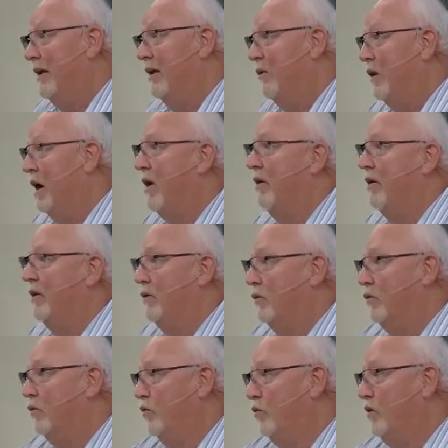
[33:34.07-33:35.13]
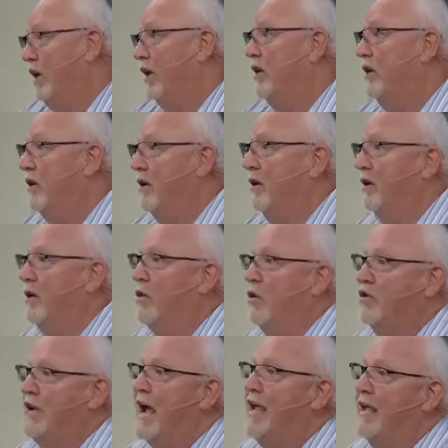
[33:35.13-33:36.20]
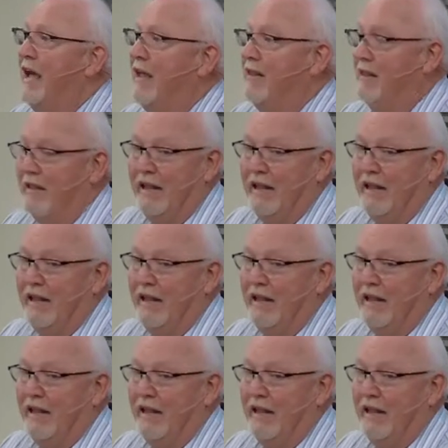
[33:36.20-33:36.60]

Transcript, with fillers: well, then of course I got